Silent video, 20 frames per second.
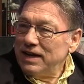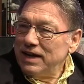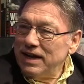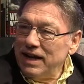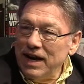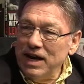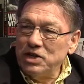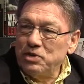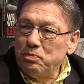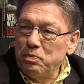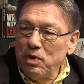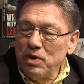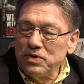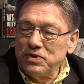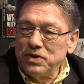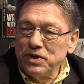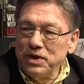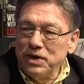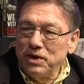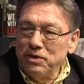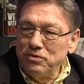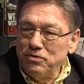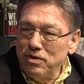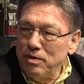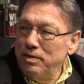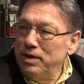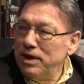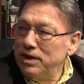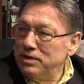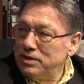Each person
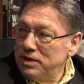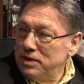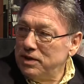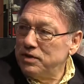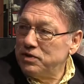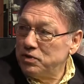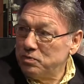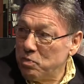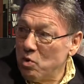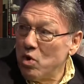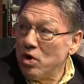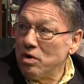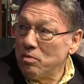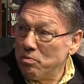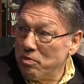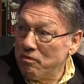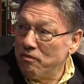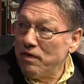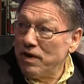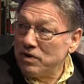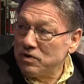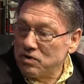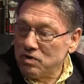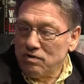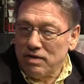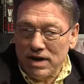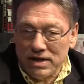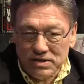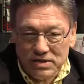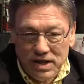contributed to the sport of professional
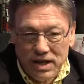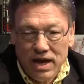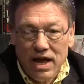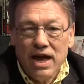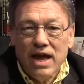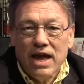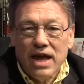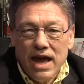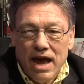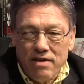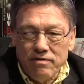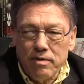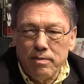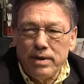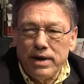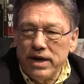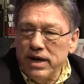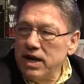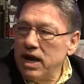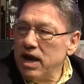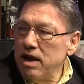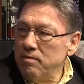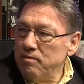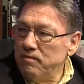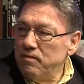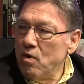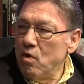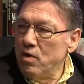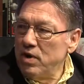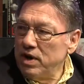wrestling. Everybody came
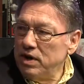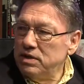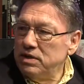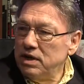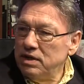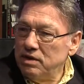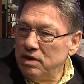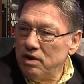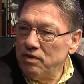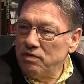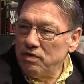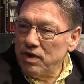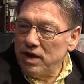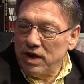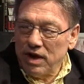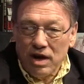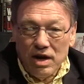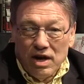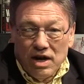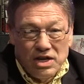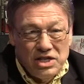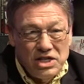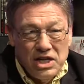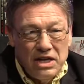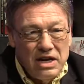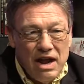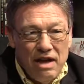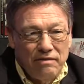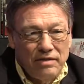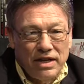forward and did their thing. She'd
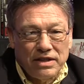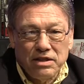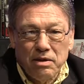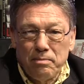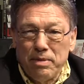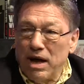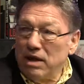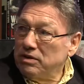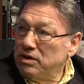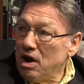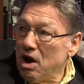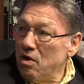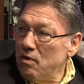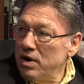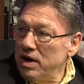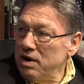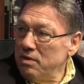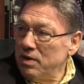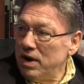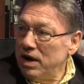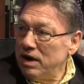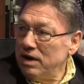never let the belt go anyway.